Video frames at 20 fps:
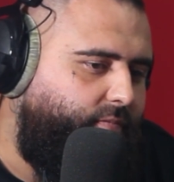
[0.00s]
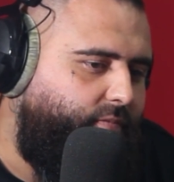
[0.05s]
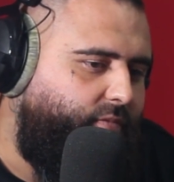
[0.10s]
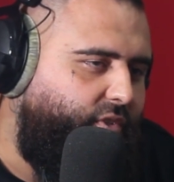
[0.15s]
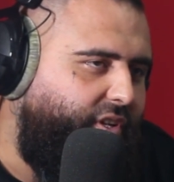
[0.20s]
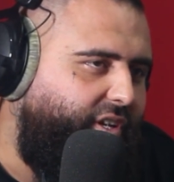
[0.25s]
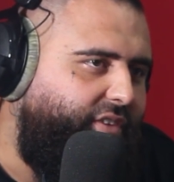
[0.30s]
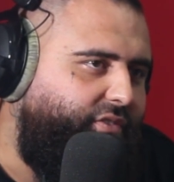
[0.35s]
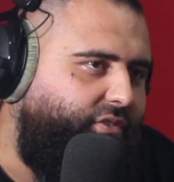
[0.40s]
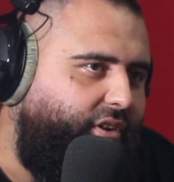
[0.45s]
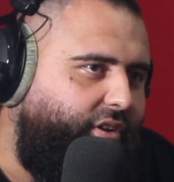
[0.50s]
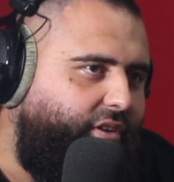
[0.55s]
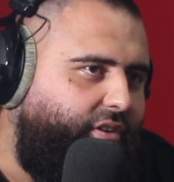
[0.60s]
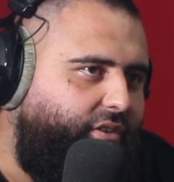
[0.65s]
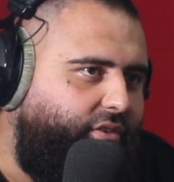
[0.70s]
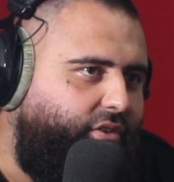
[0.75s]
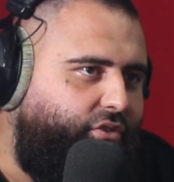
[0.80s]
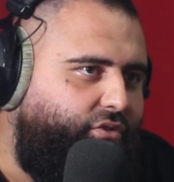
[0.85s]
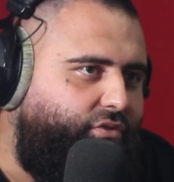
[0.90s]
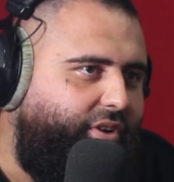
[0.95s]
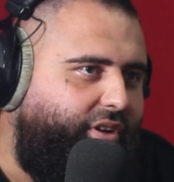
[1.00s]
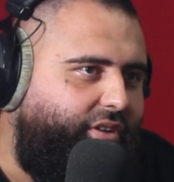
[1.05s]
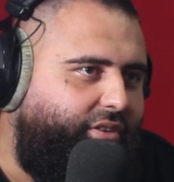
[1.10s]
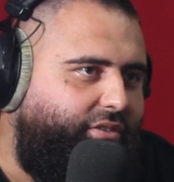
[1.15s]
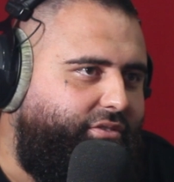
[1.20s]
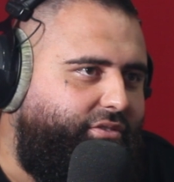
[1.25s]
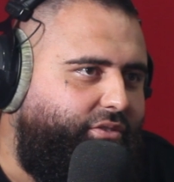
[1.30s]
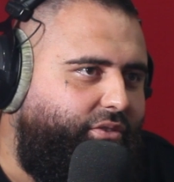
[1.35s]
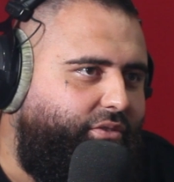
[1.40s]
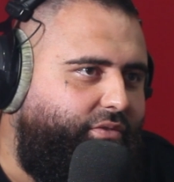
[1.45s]
you're never gonna distract
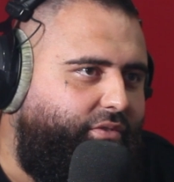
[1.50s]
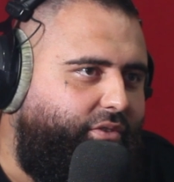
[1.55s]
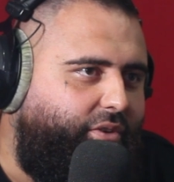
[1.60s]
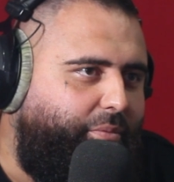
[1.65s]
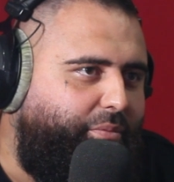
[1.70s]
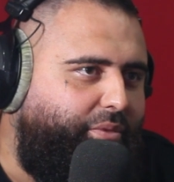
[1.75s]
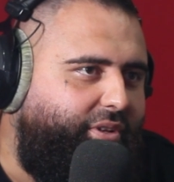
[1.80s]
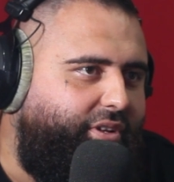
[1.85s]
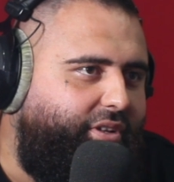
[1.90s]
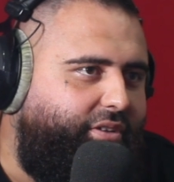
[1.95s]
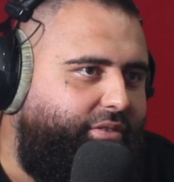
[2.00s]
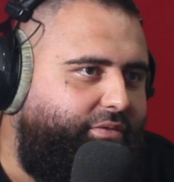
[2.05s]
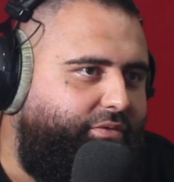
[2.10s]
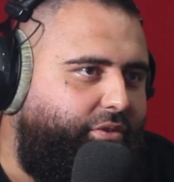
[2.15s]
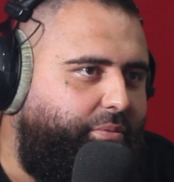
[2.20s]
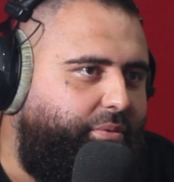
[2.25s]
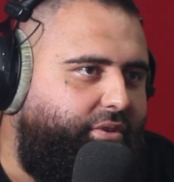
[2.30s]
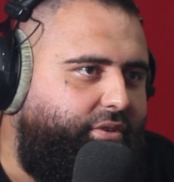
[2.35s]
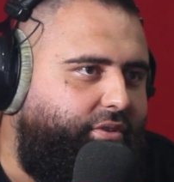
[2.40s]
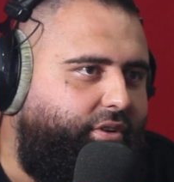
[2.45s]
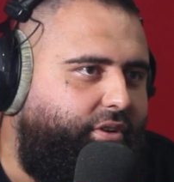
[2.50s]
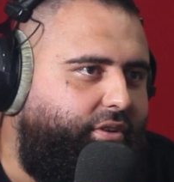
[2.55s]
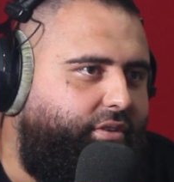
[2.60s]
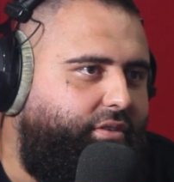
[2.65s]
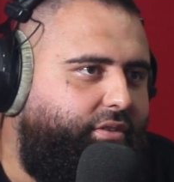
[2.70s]
yourself completely from it, you know?